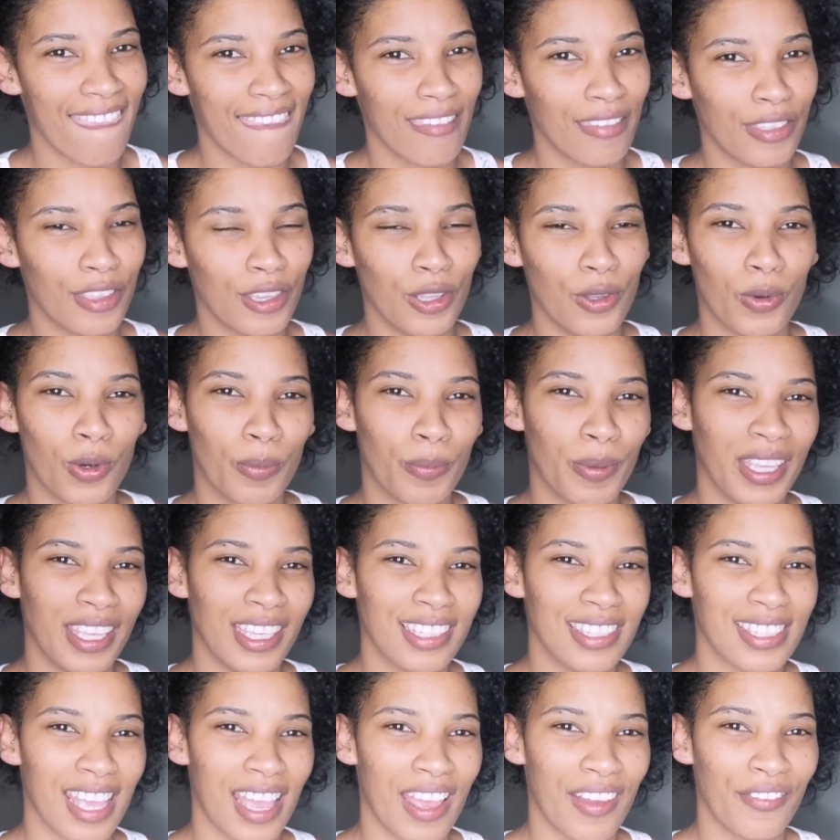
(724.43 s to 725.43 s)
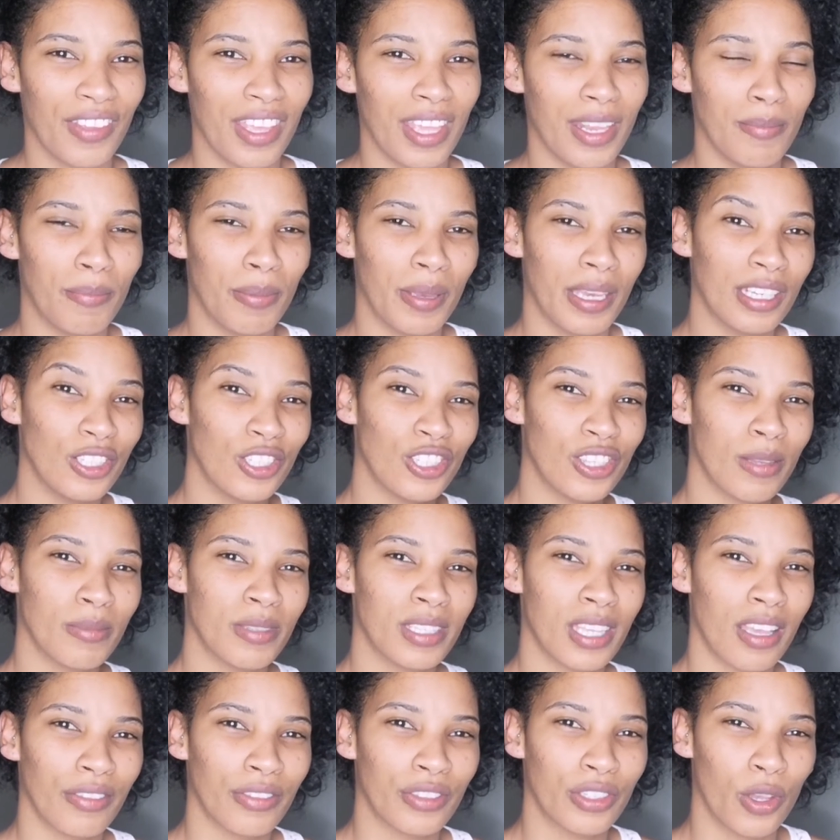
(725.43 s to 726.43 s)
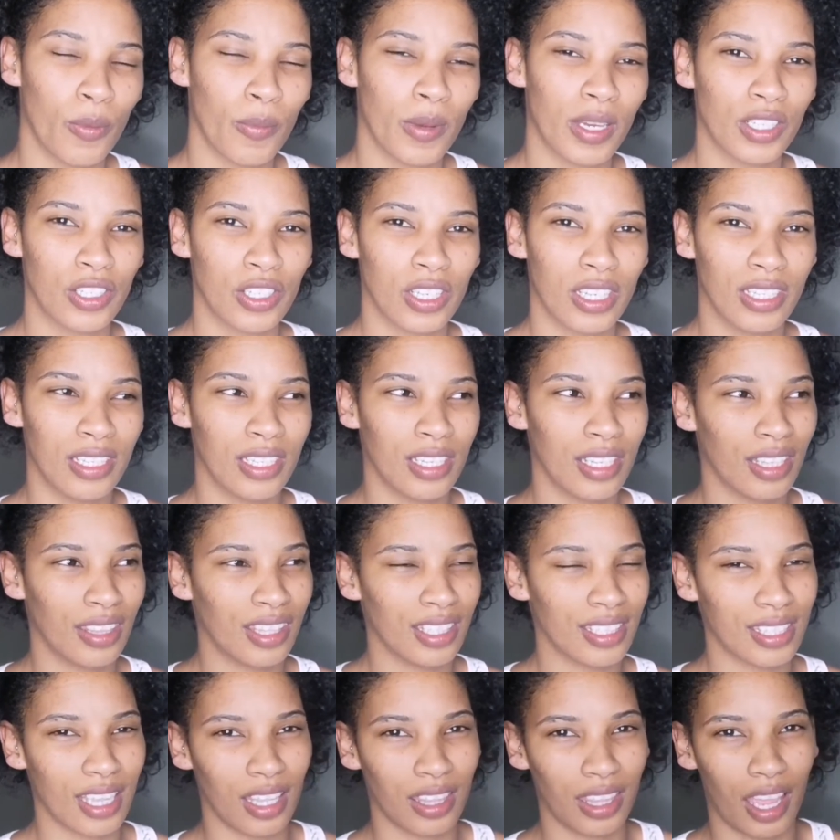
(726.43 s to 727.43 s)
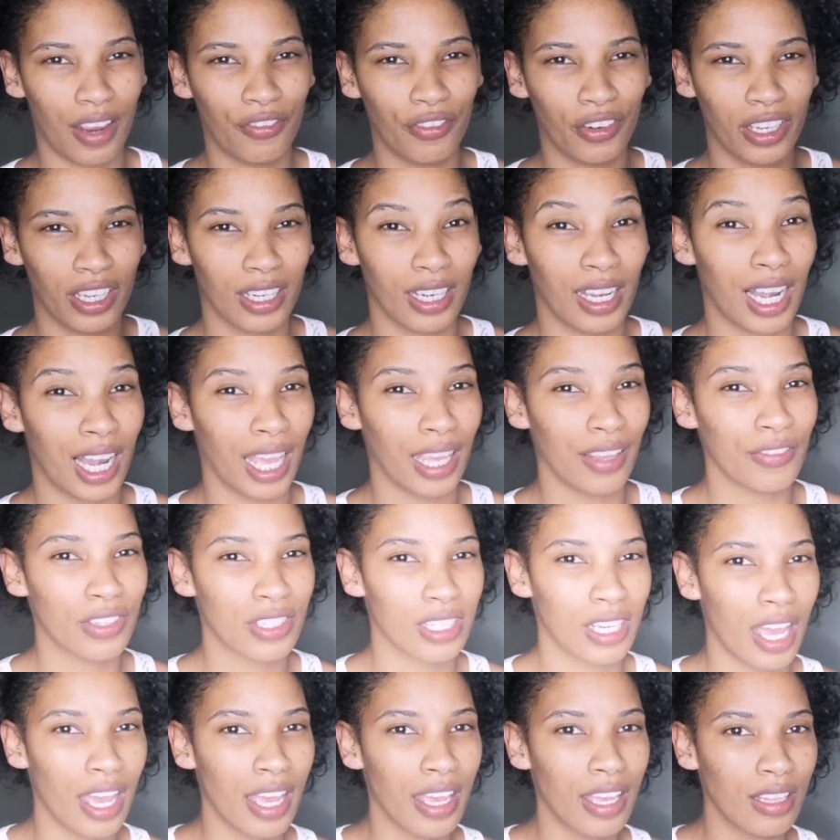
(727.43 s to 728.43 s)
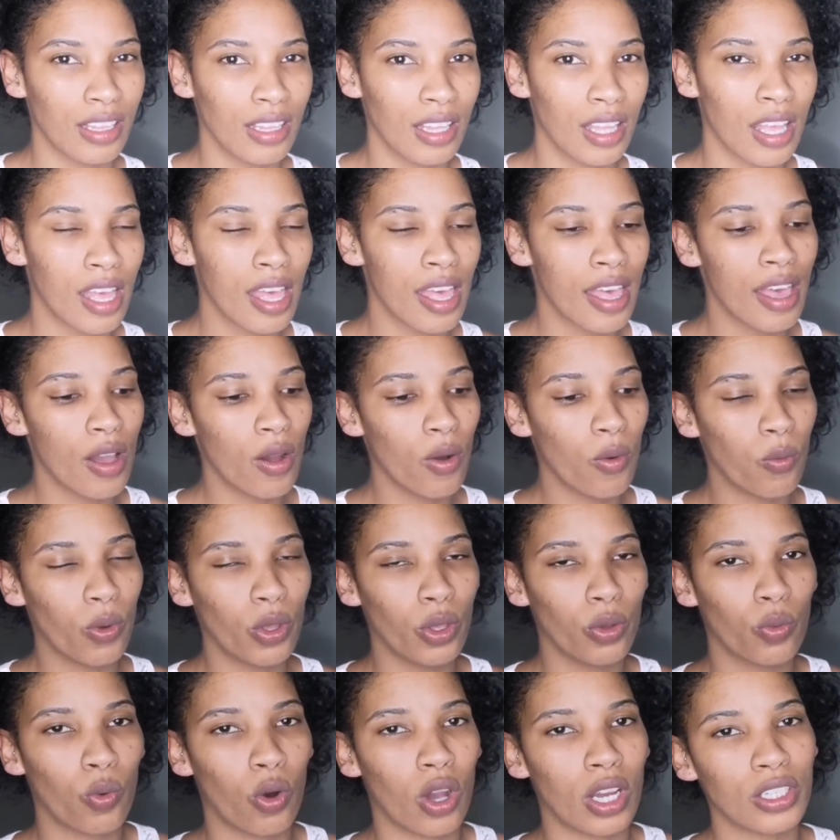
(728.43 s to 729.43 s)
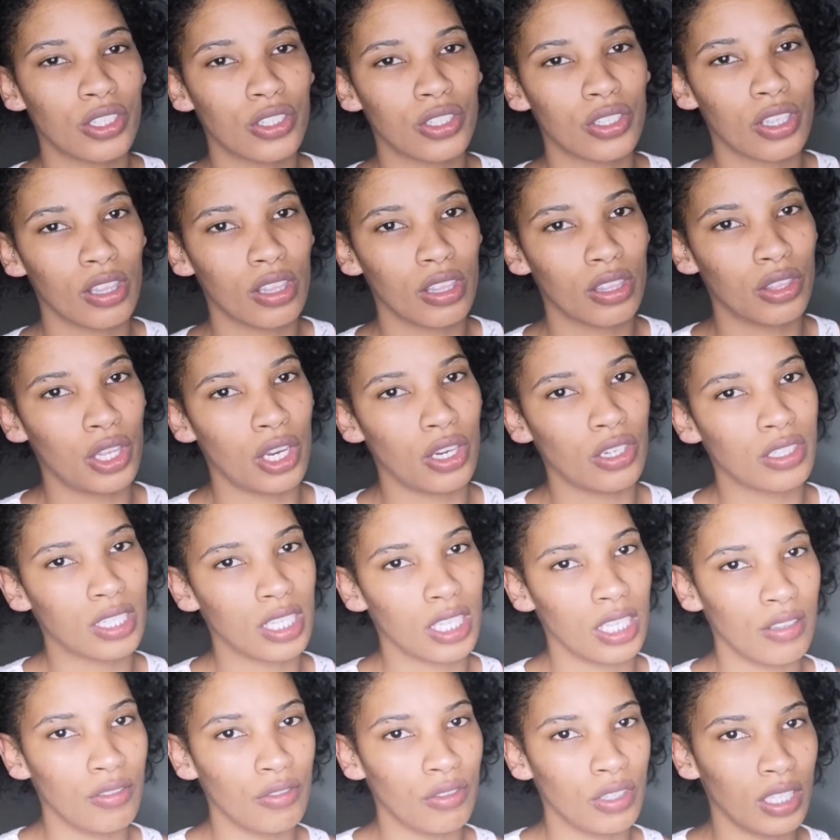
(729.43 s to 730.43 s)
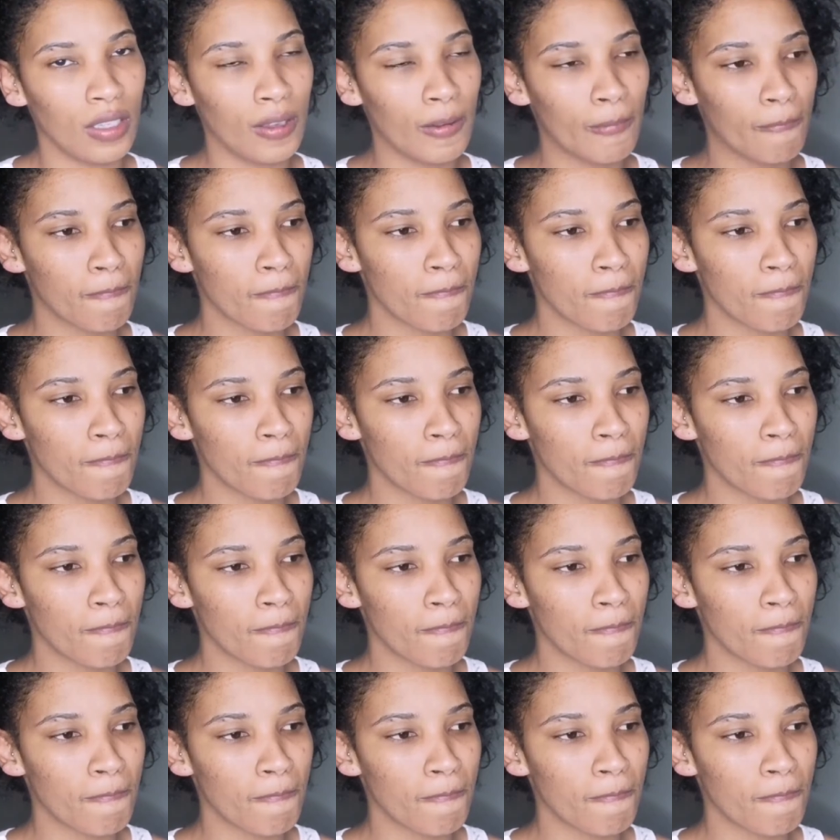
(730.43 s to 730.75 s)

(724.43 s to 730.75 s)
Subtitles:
the Europeans have impinged themselves so much in the South African lifestyle. We watch their TV.